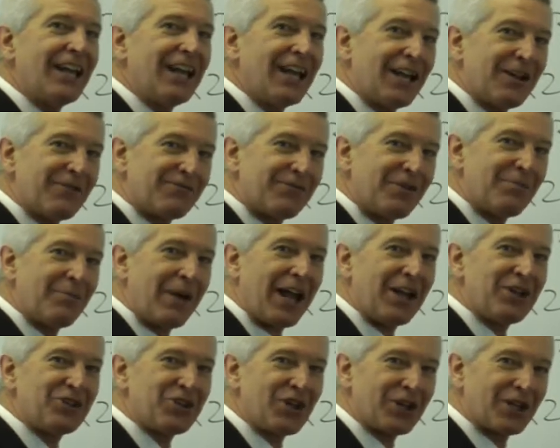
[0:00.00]

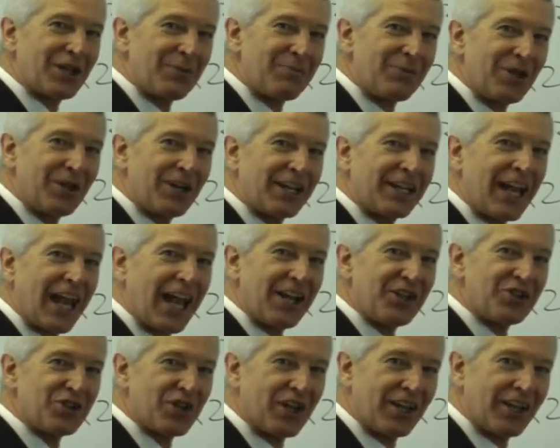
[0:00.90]
Information,
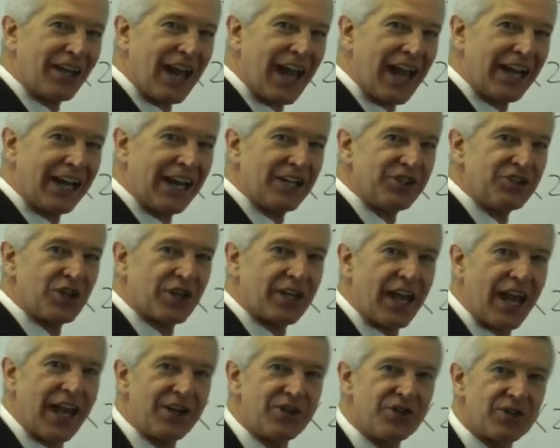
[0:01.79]
communication, and
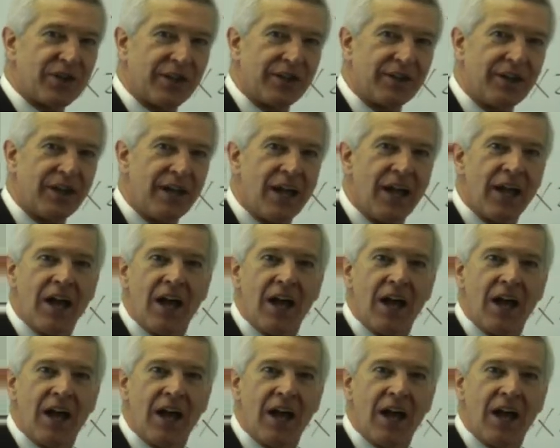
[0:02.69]
education.